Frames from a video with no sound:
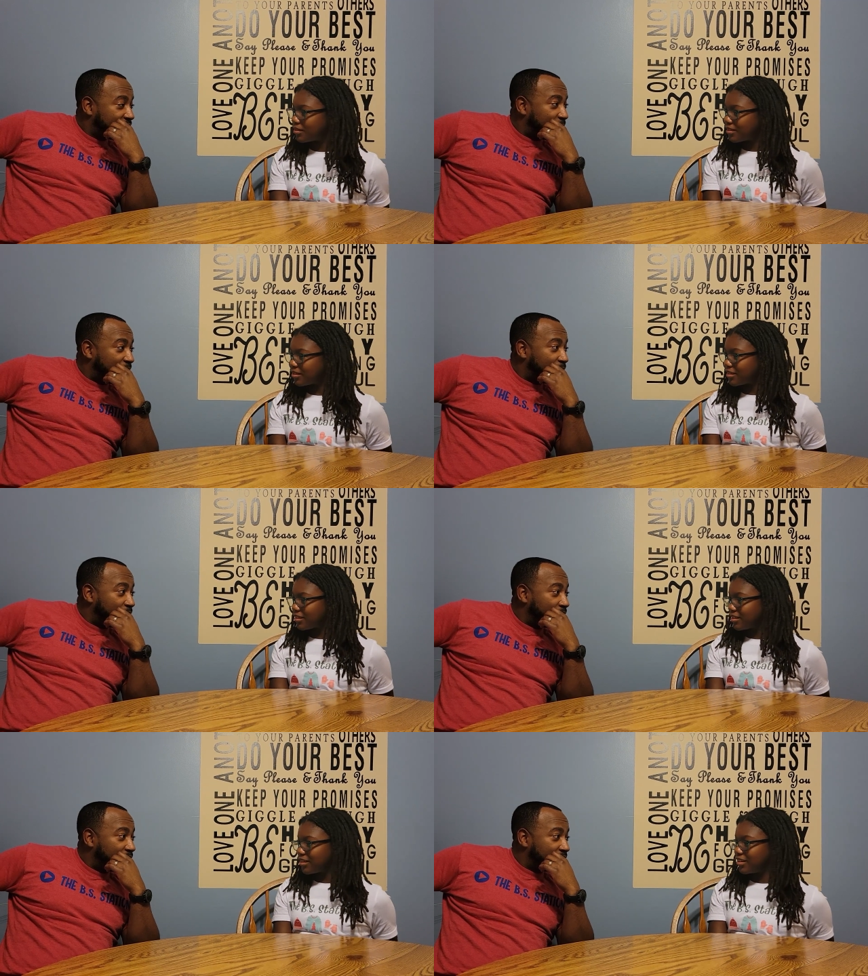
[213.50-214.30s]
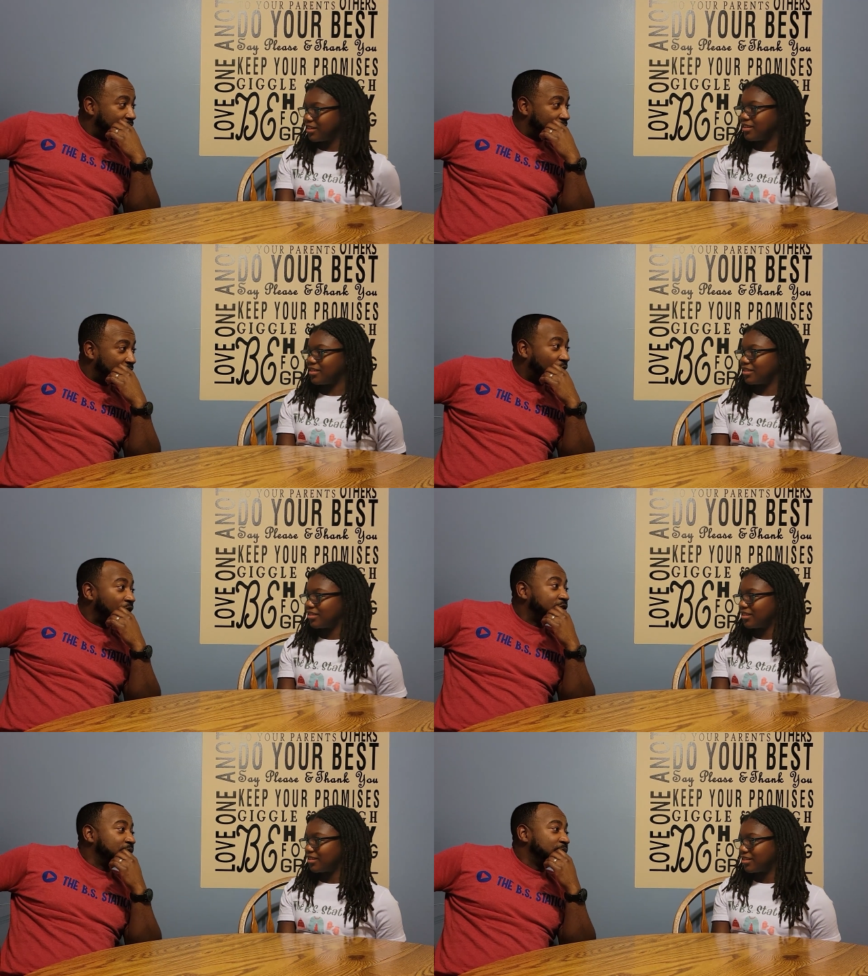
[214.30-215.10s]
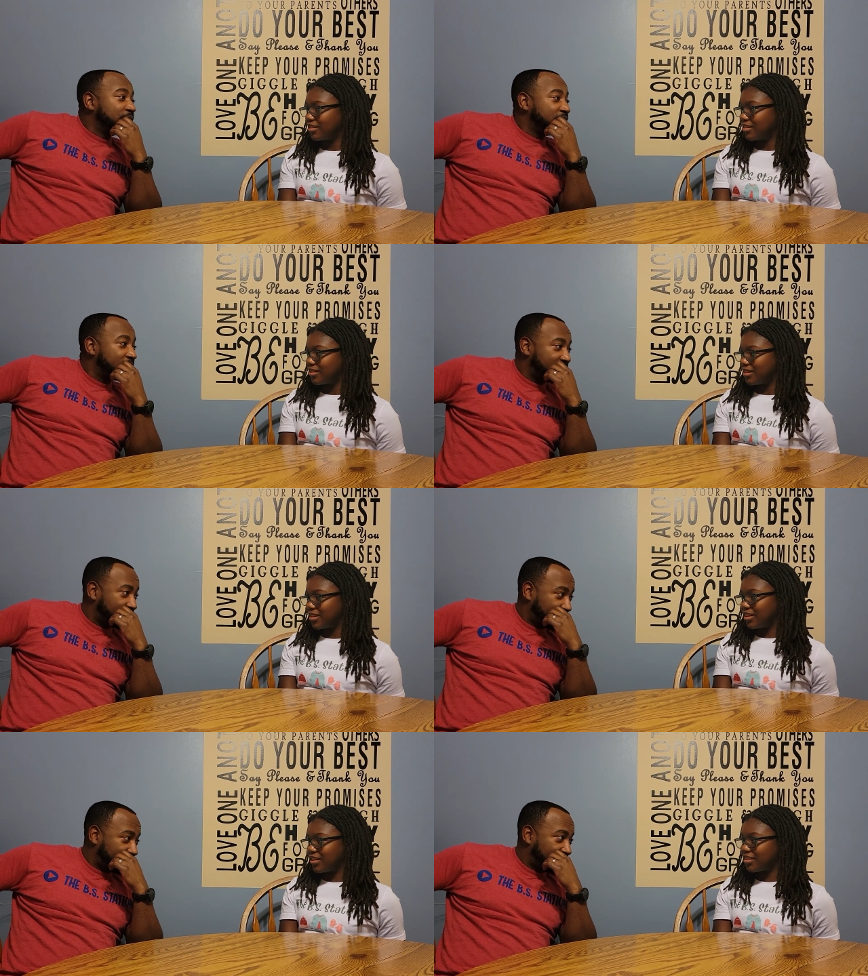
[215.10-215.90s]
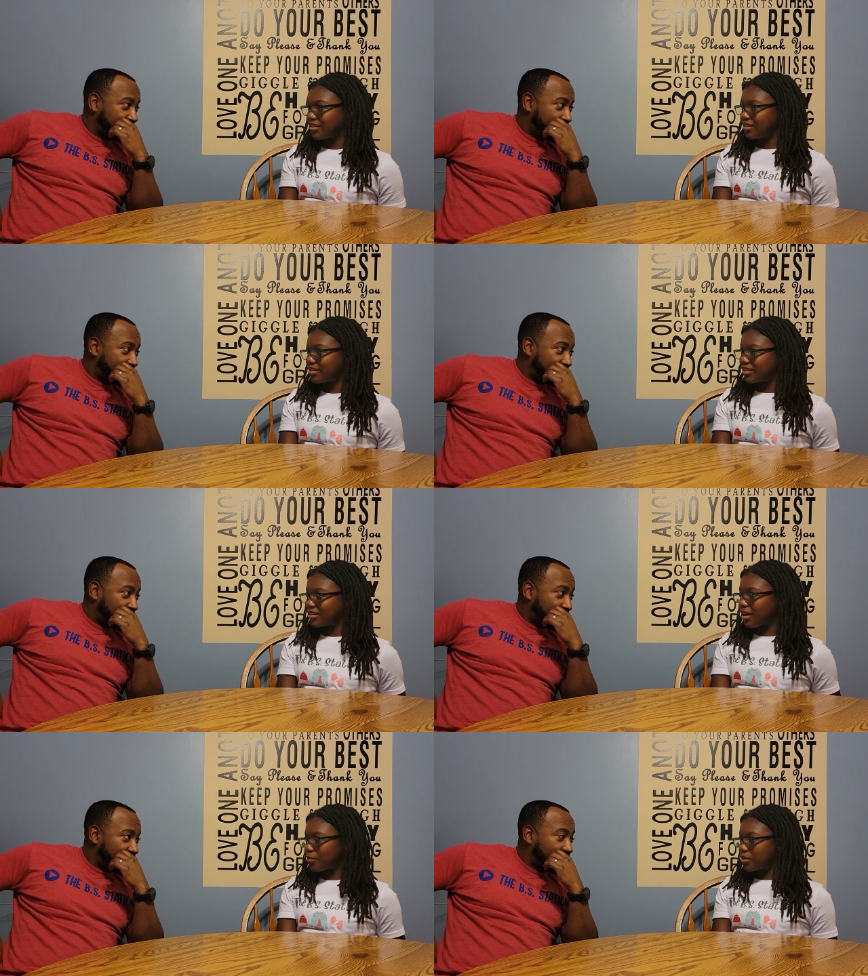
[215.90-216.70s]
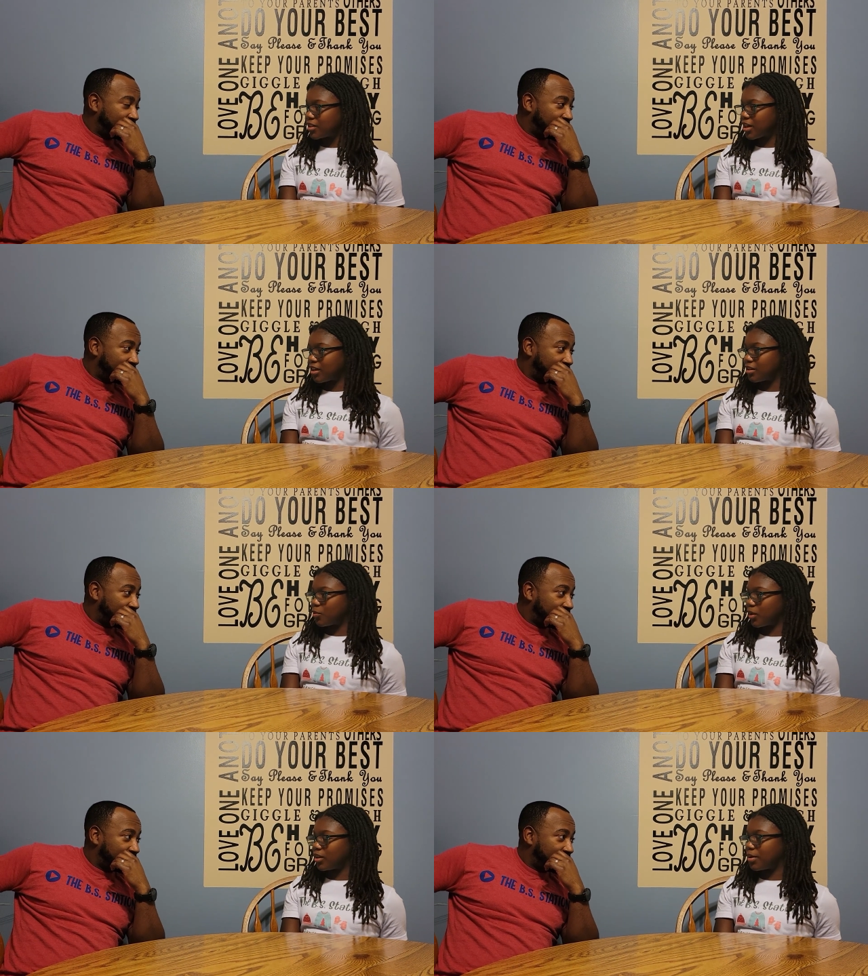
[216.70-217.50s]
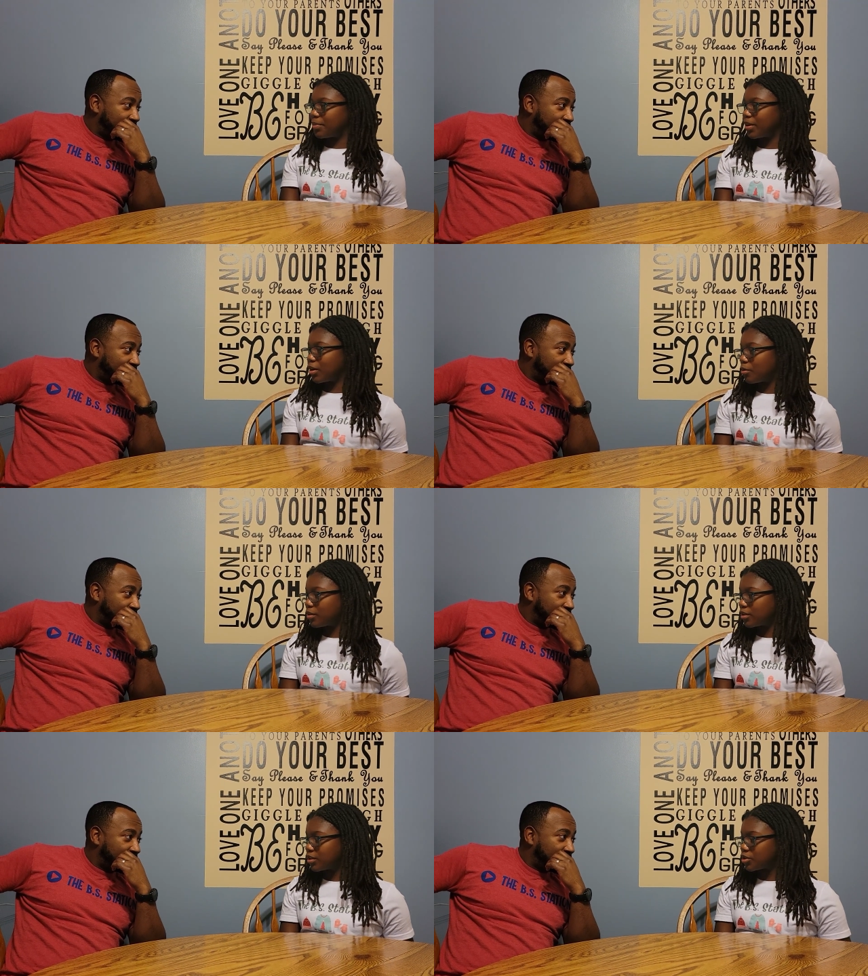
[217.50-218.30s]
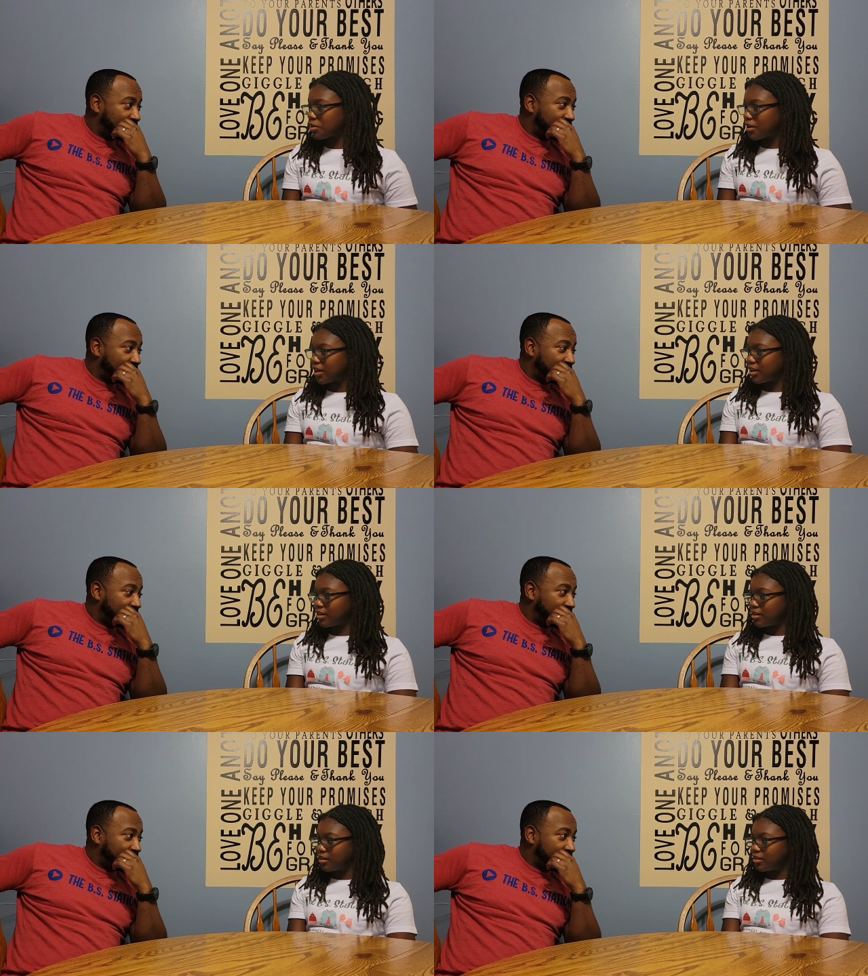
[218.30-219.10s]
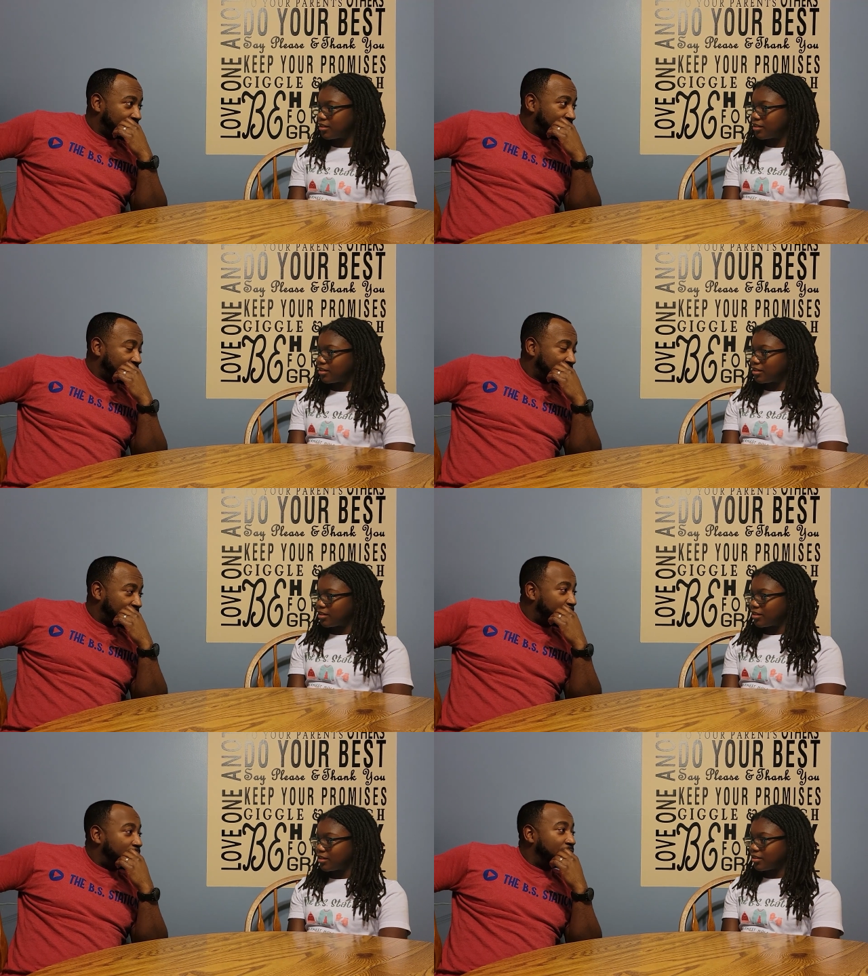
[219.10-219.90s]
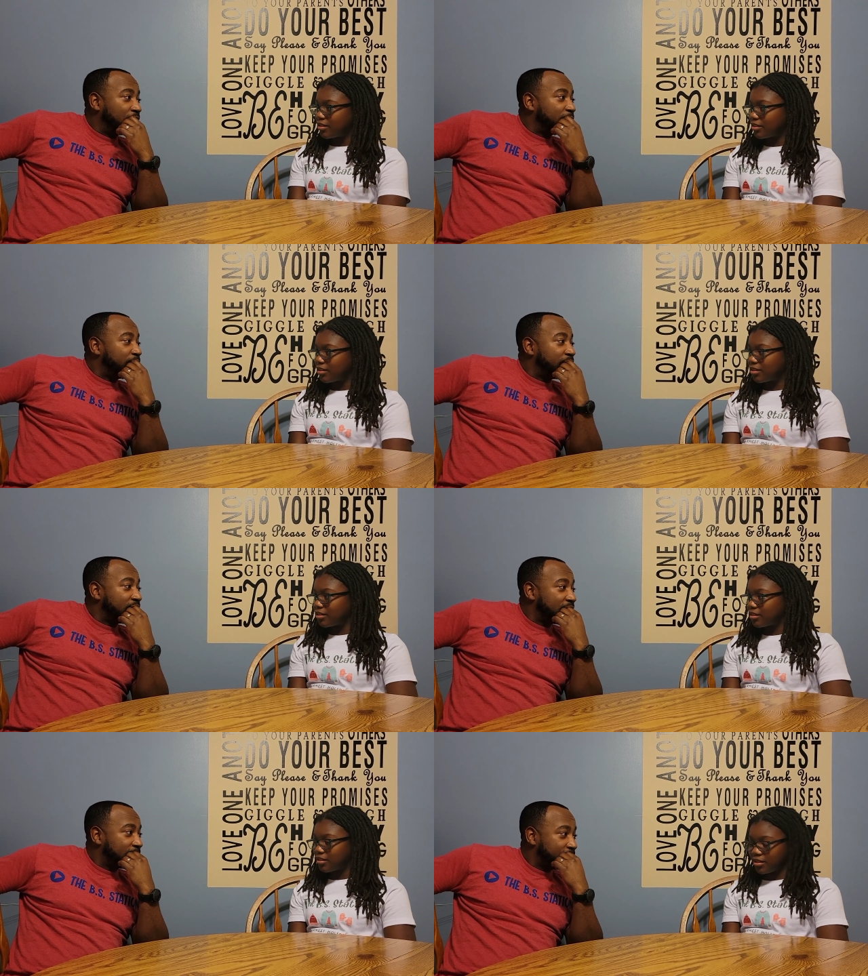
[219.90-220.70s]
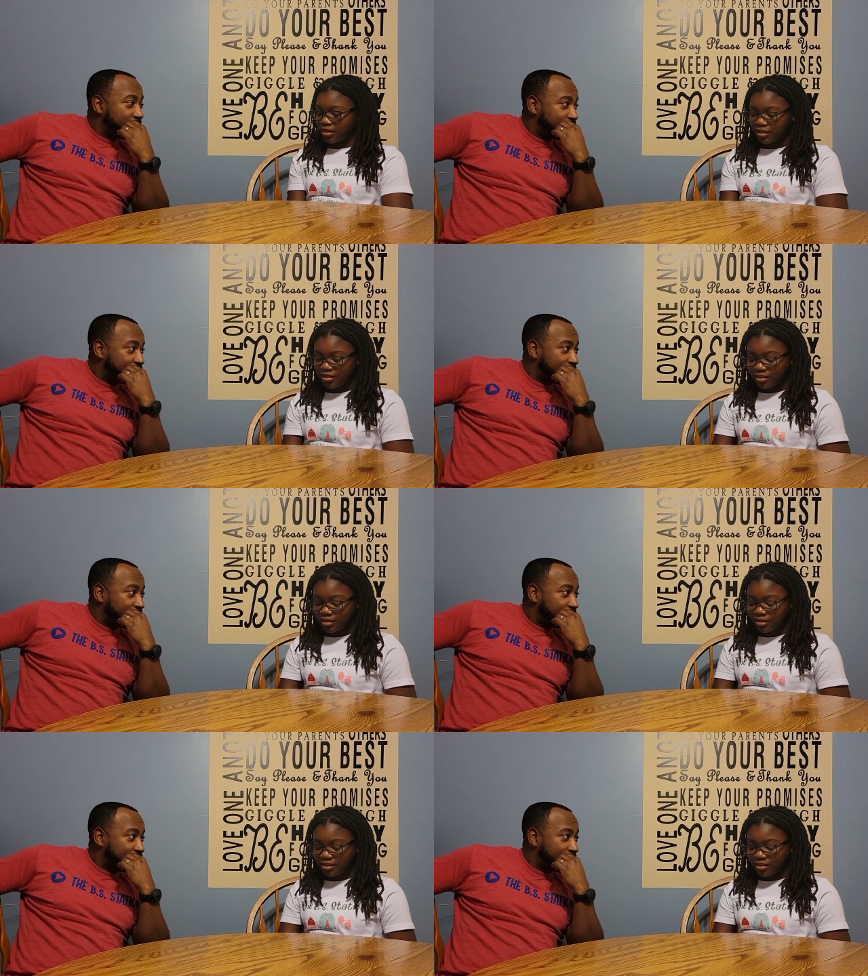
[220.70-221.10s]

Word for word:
Speaker 1: The people. Yeah. The cartoons.
Speaker 2: Yeah, because I wish I could wake up and go on a train.
Speaker 1: The Polar Express. Yeah.